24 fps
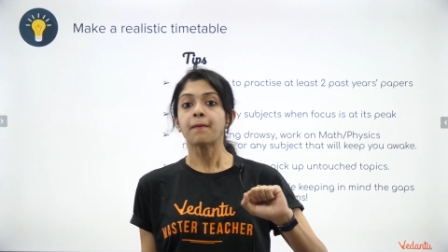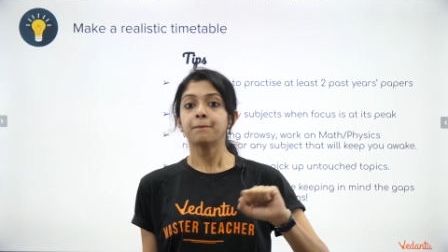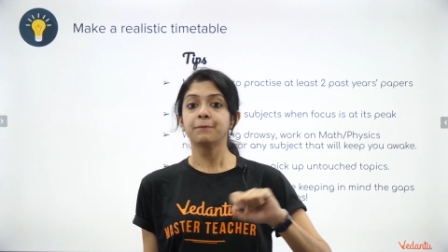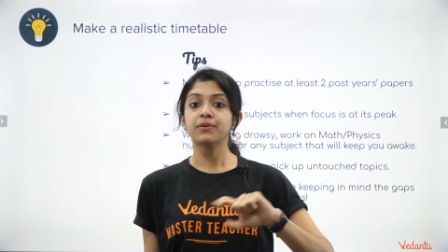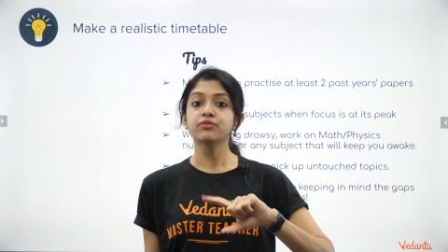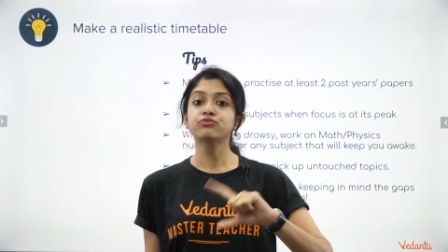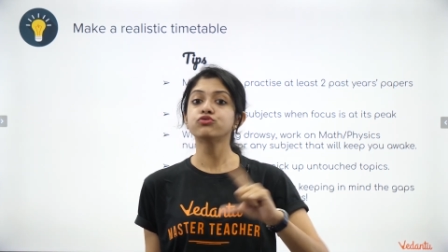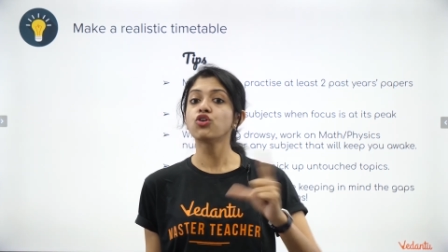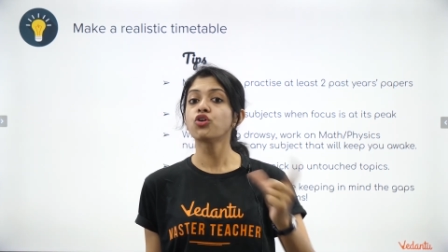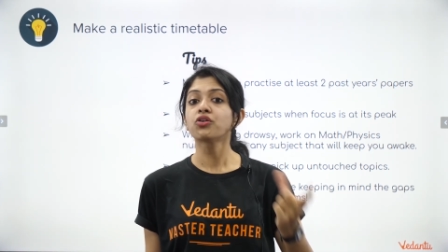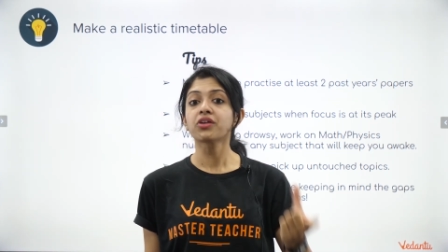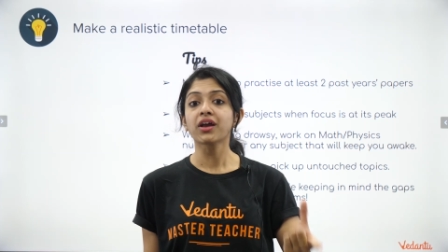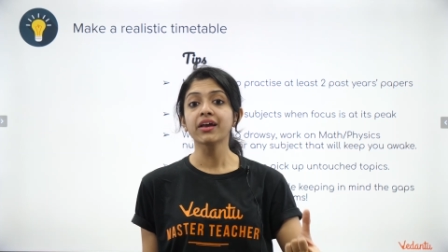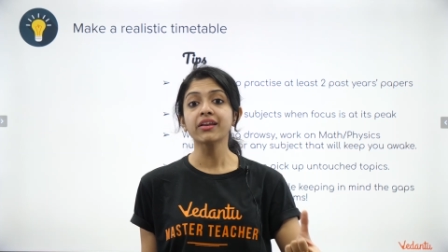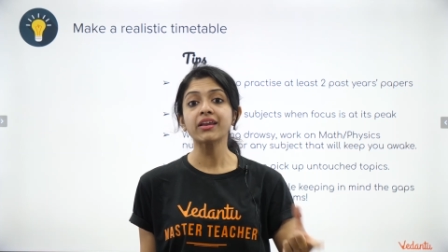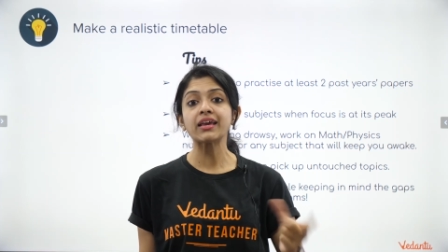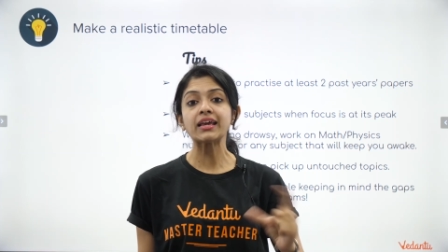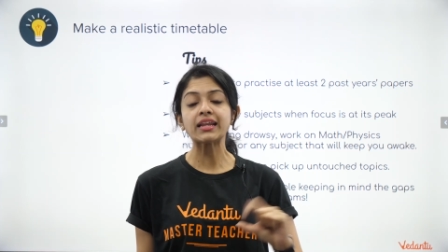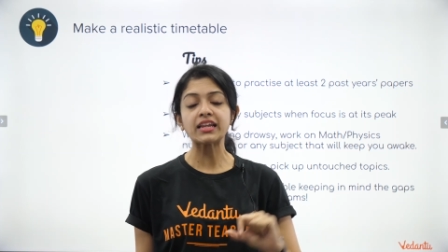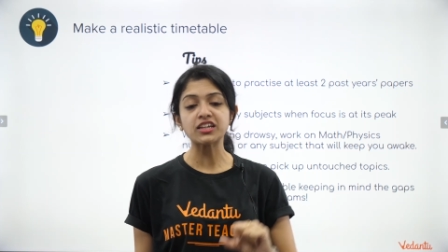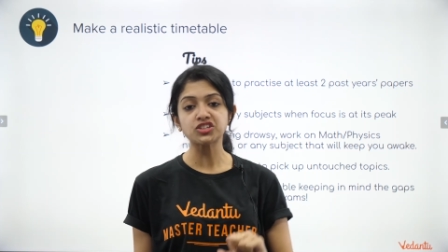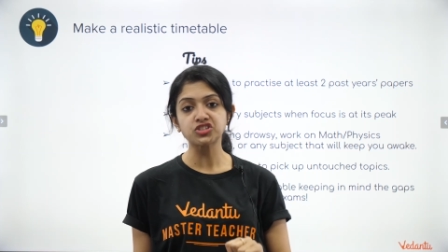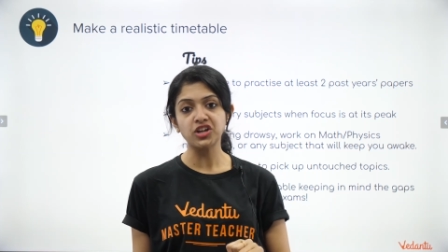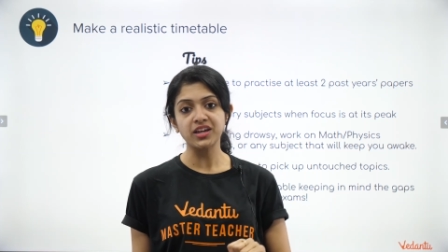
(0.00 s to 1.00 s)
Before our
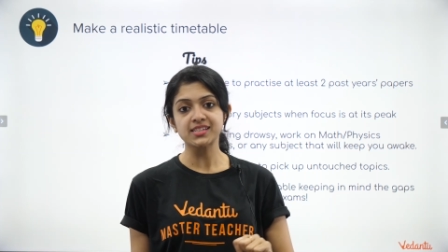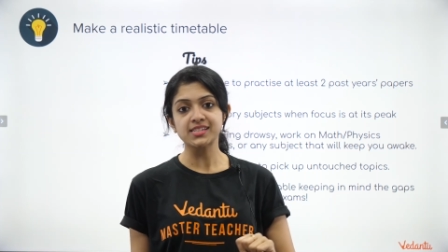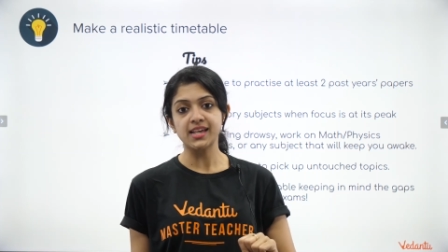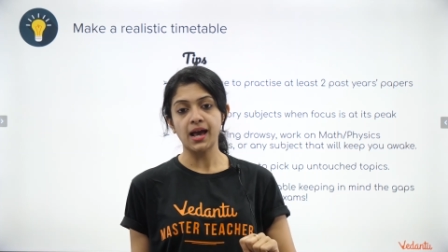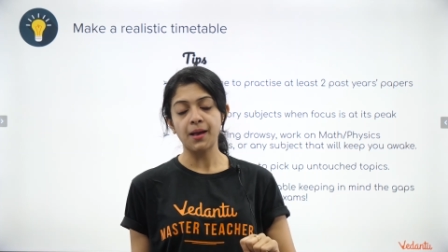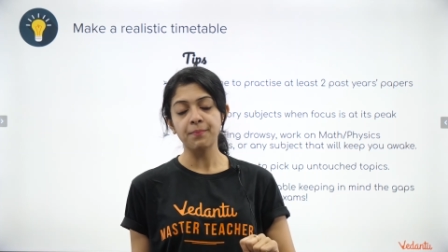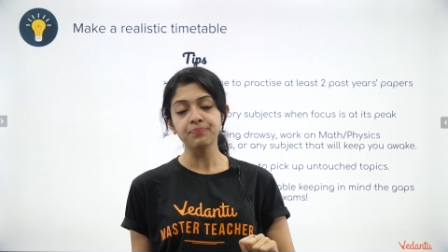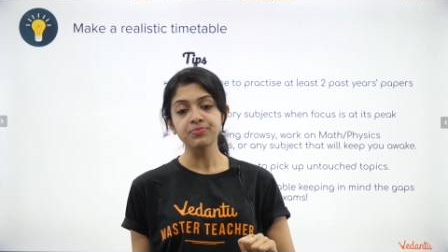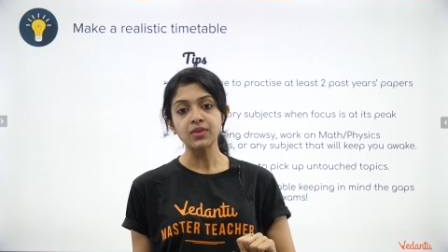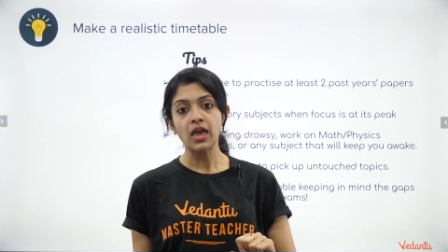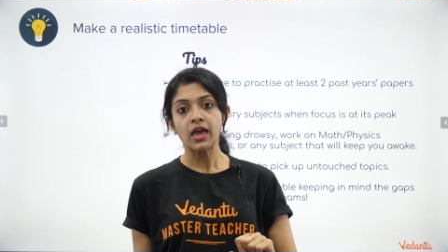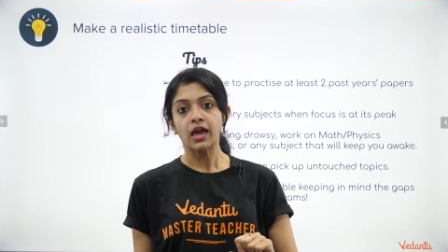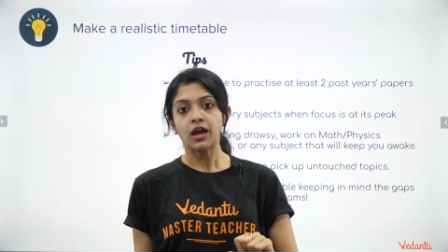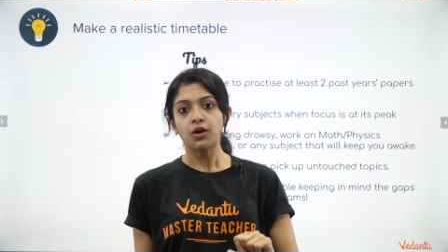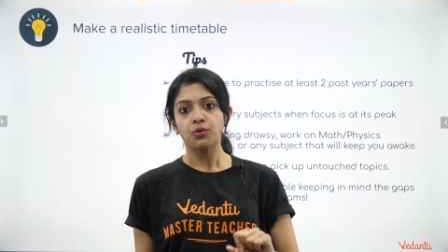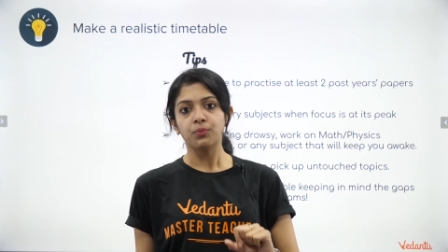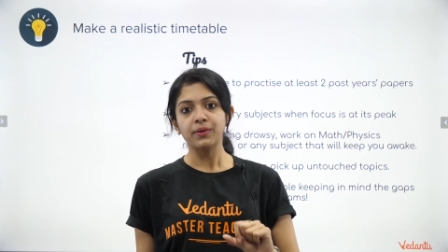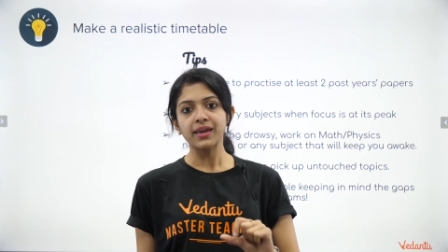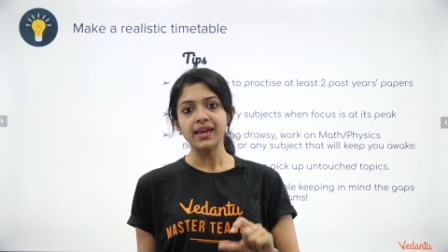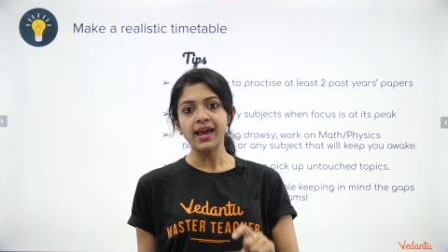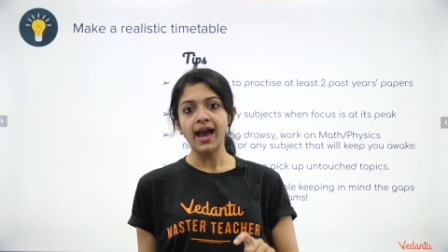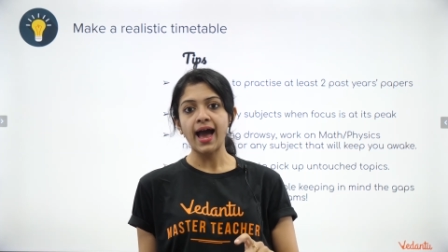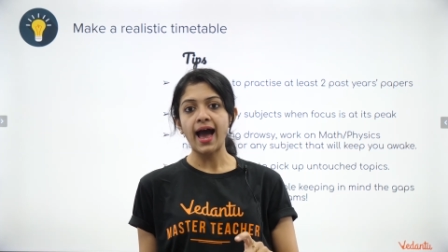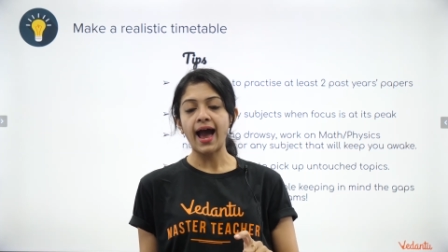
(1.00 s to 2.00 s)
English exam,
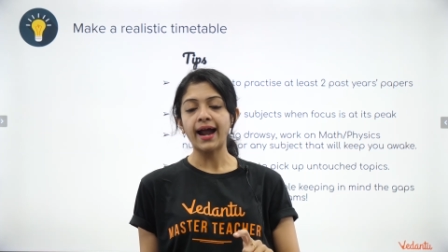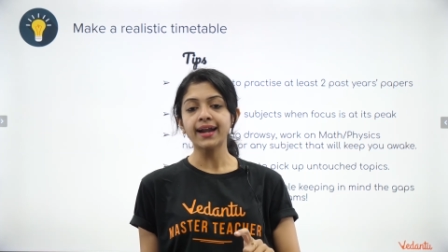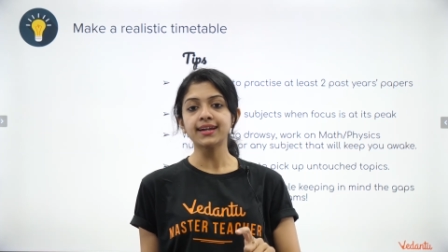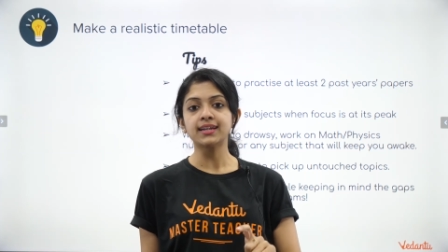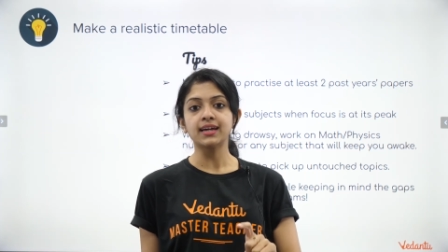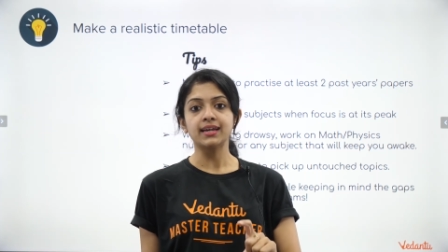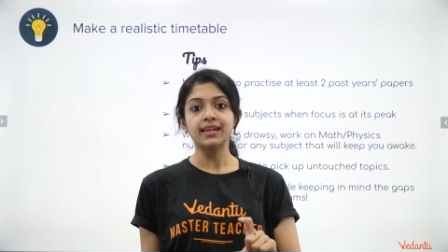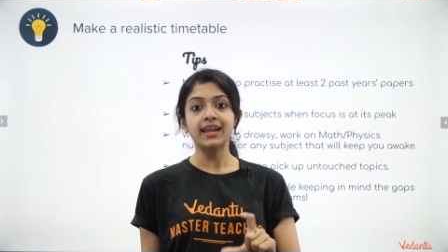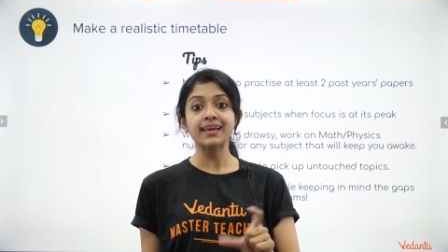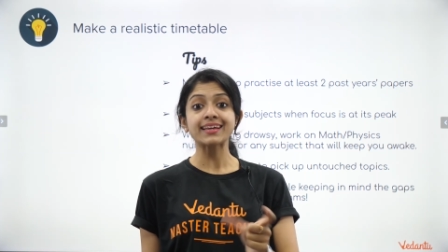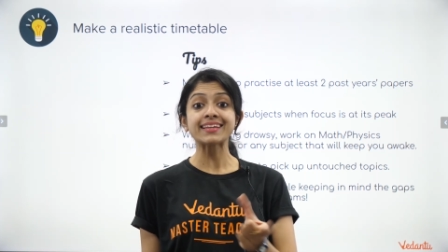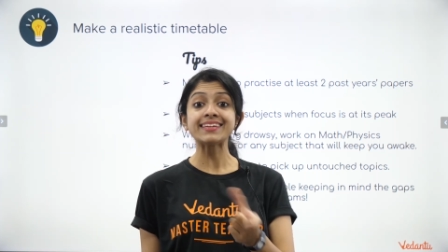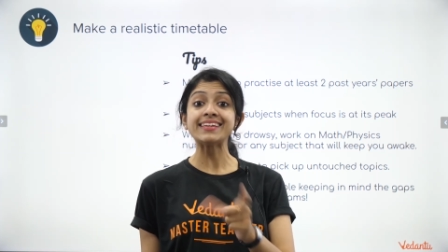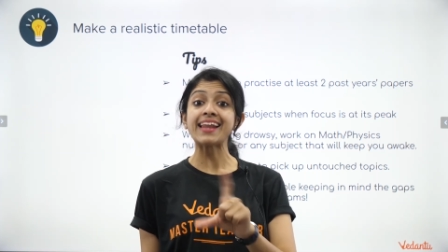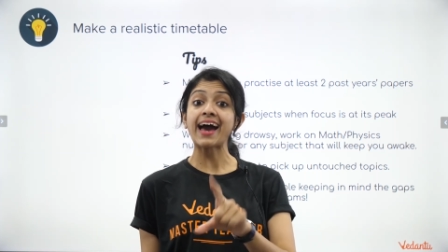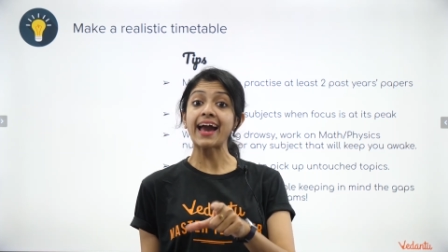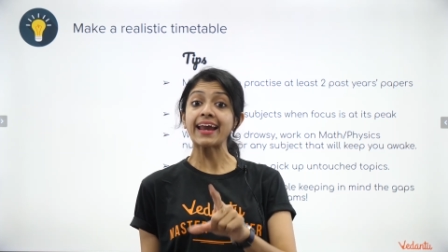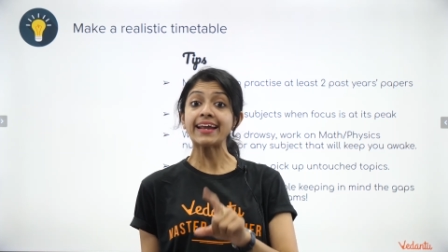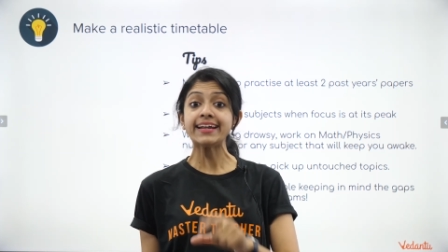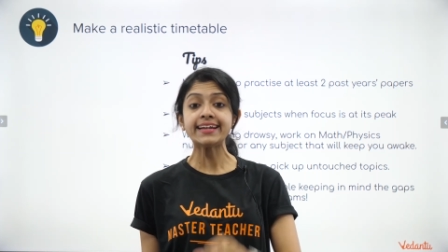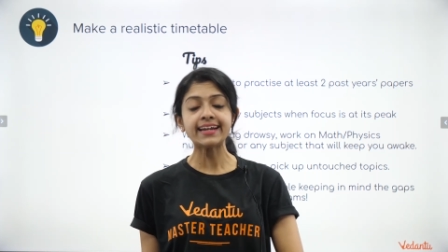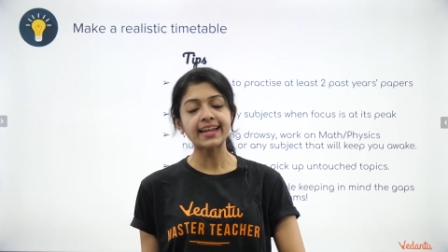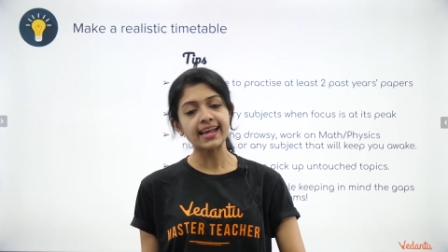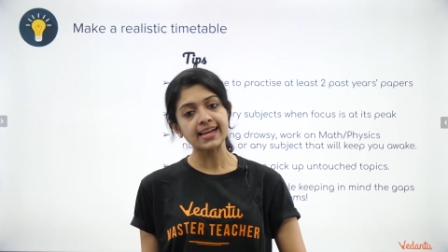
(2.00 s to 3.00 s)
we had like
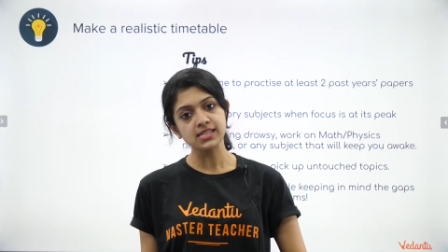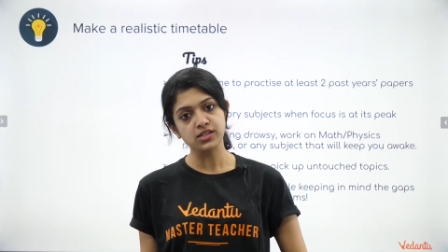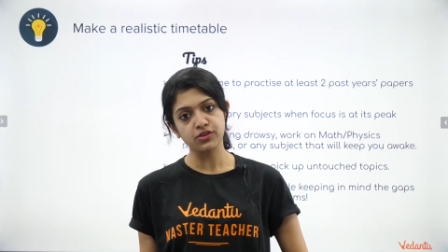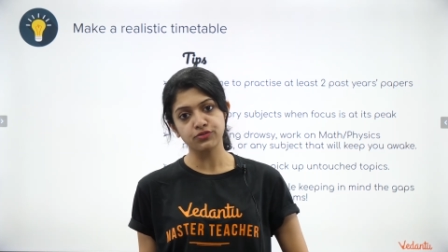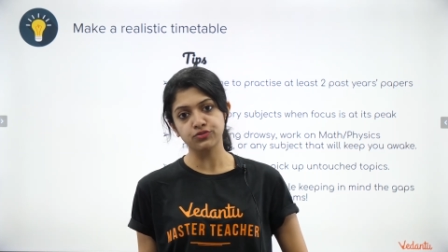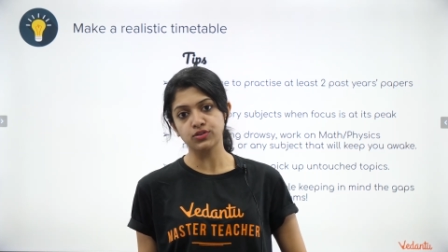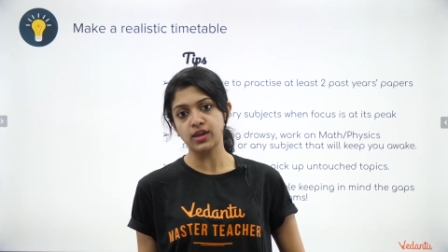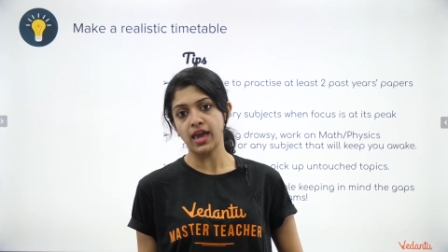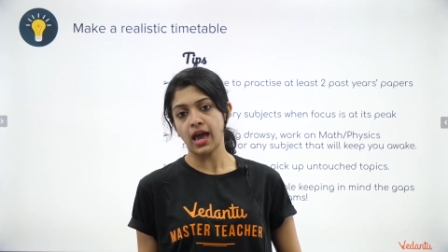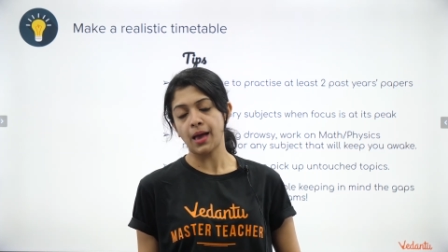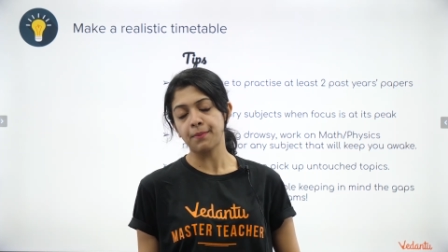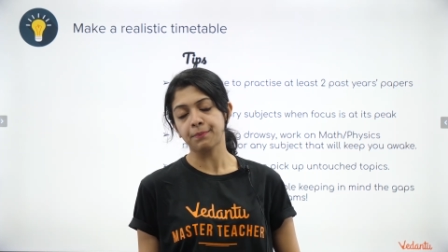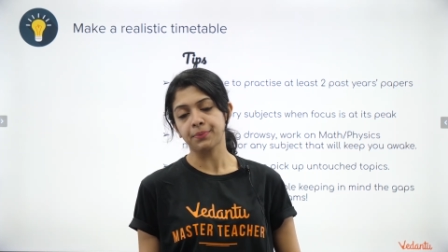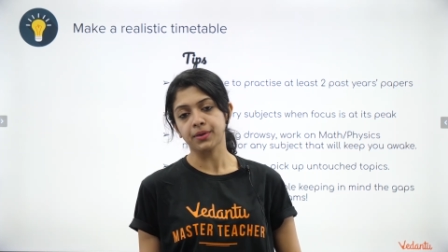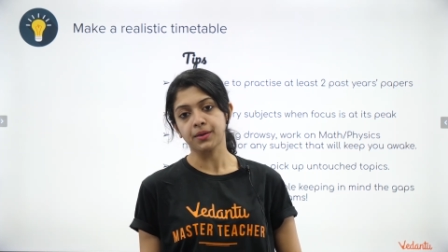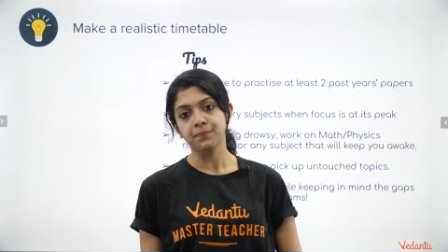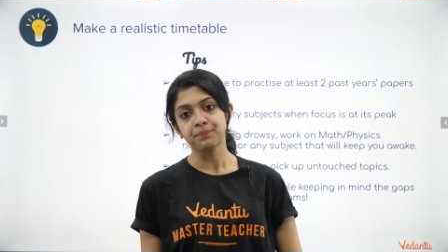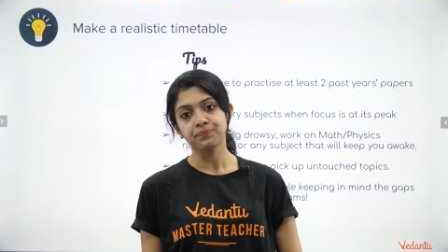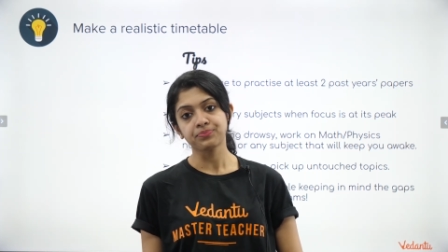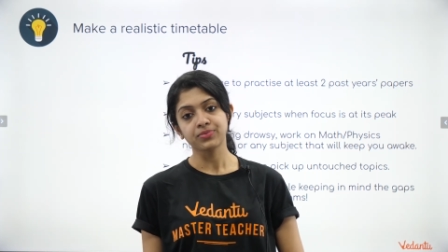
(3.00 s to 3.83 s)
9 days of gap.